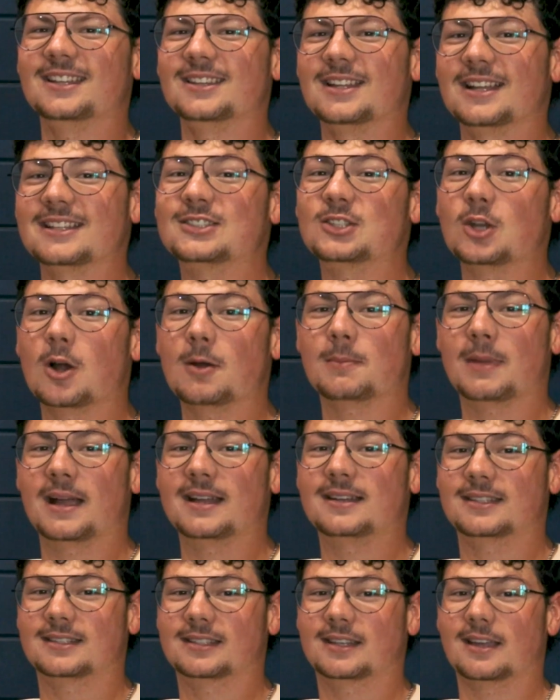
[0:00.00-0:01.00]
Let's start
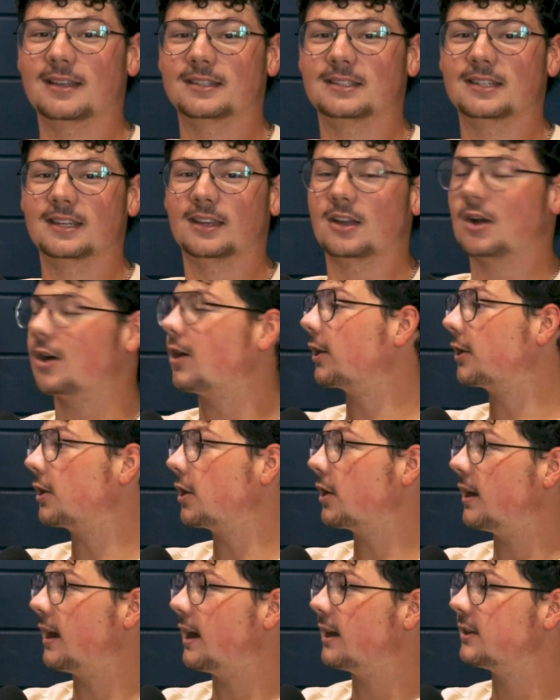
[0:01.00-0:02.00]
by discussing our
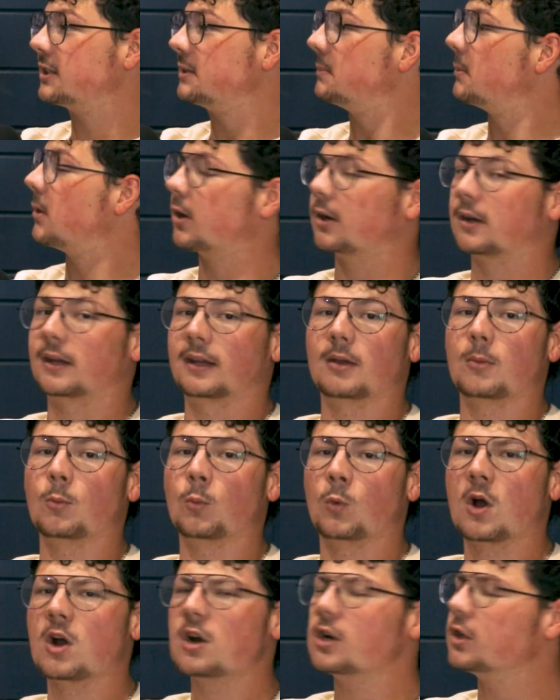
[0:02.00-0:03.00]
current housing market.
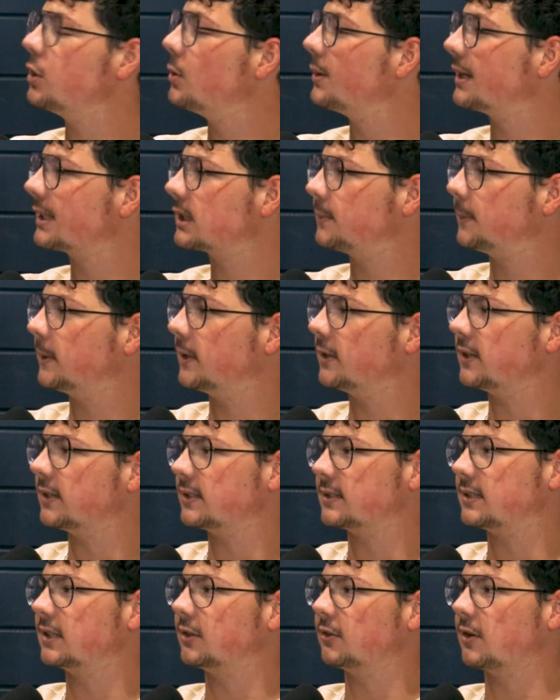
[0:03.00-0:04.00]
What are you
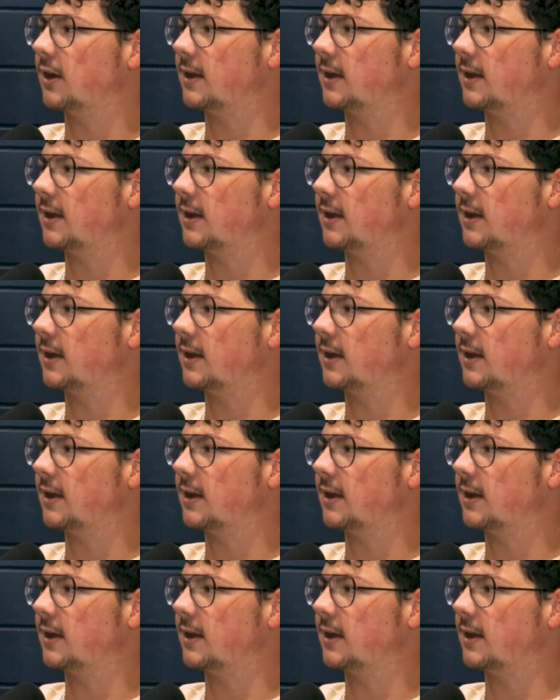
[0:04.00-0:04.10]
experiencing